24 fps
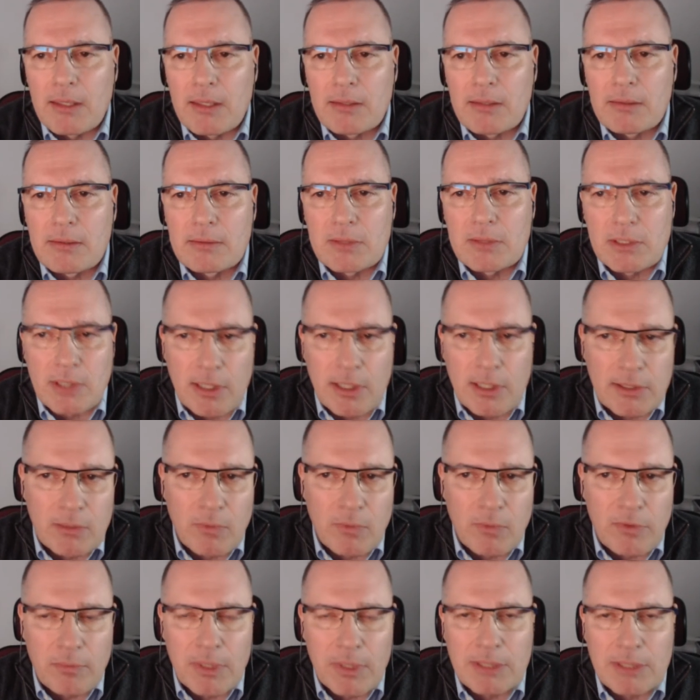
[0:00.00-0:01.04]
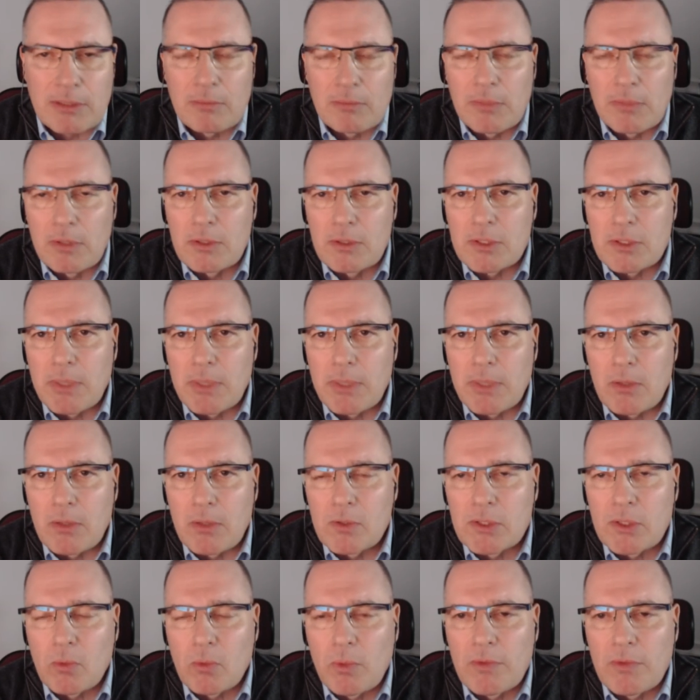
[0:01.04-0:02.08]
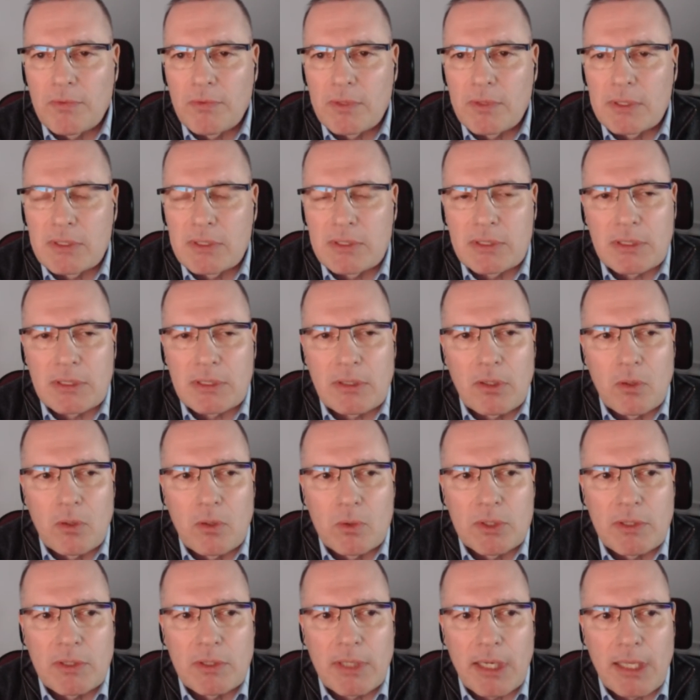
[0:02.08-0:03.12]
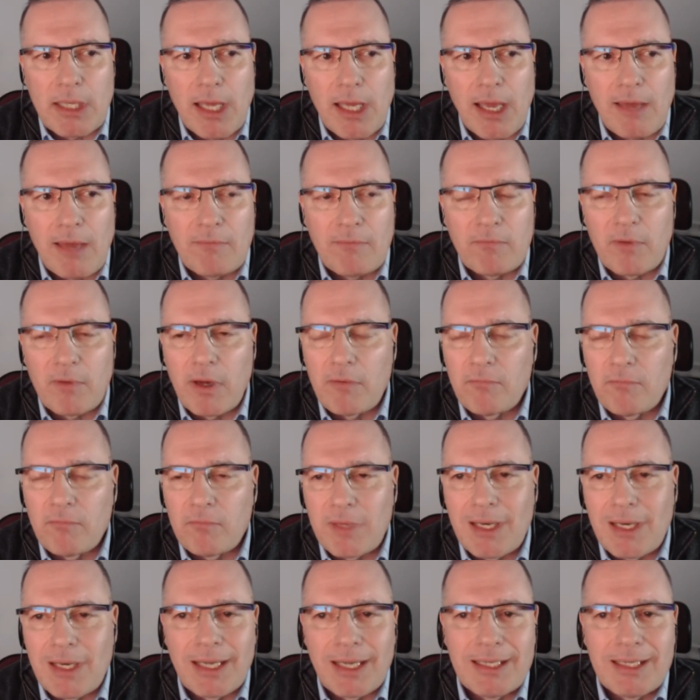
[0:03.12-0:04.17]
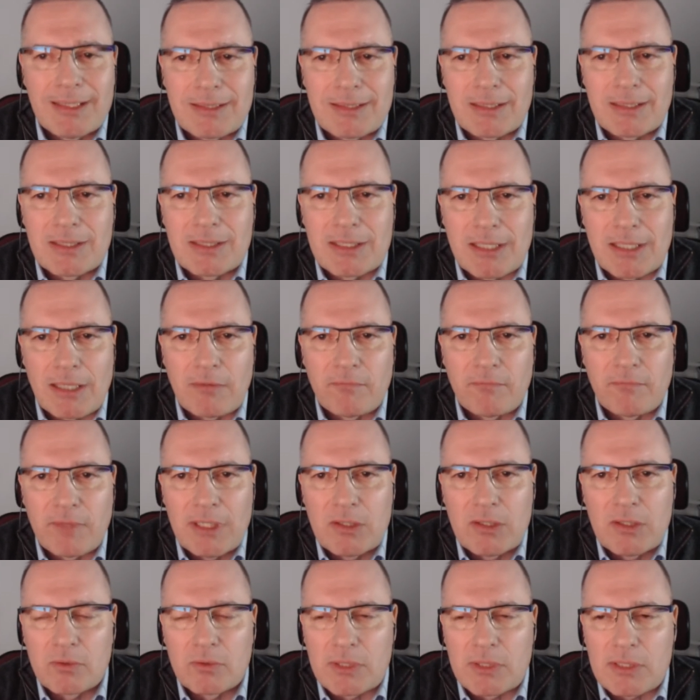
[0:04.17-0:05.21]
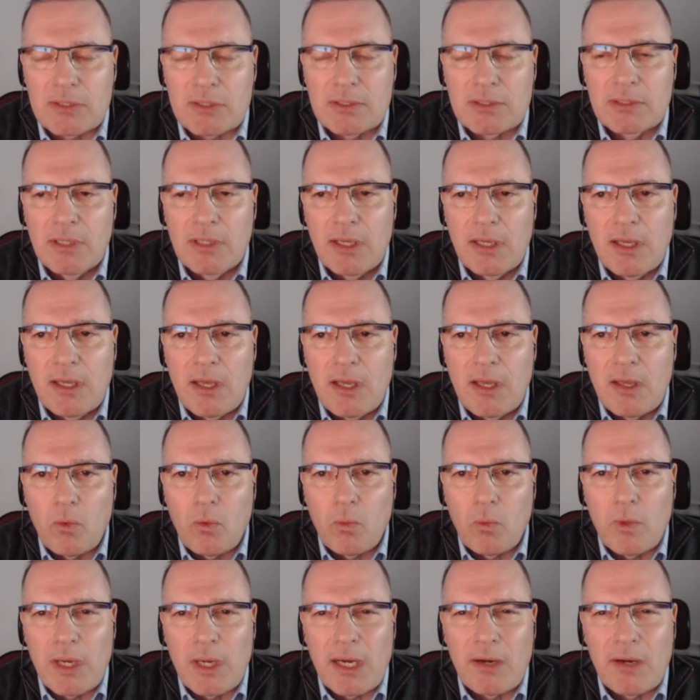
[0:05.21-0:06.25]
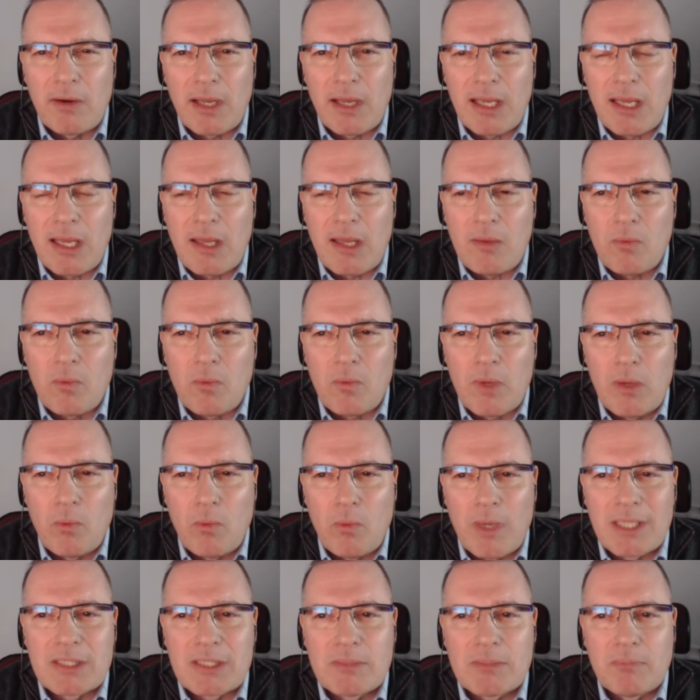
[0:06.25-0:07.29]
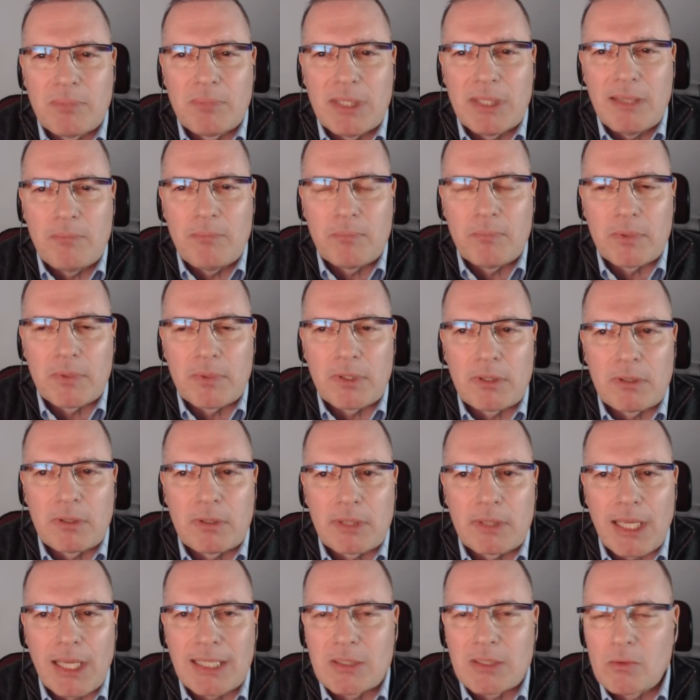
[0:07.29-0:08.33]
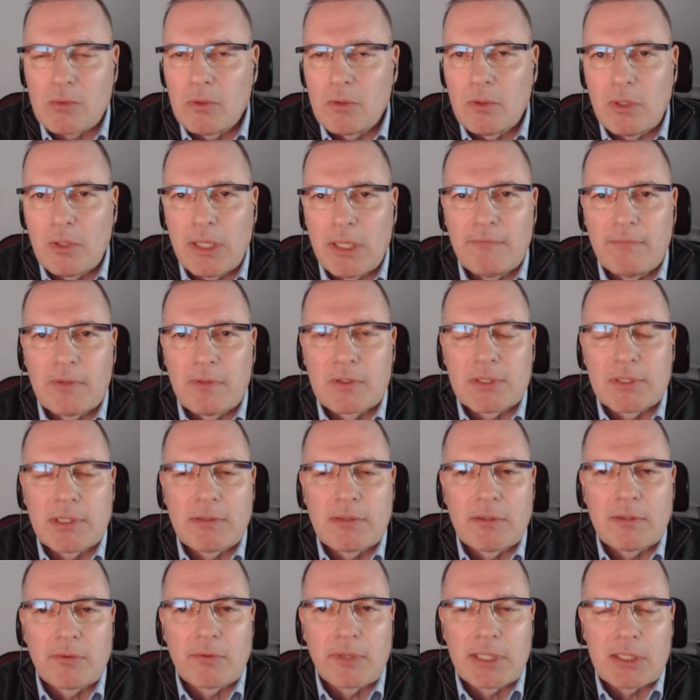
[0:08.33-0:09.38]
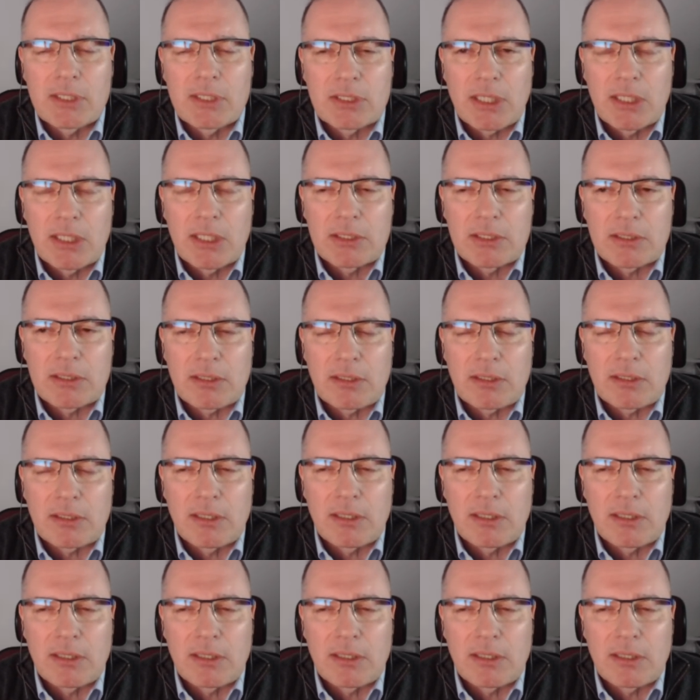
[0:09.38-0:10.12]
starting with mental models, but also with this notion that I have of enlightened self-interest, where we want people at all levels in the organization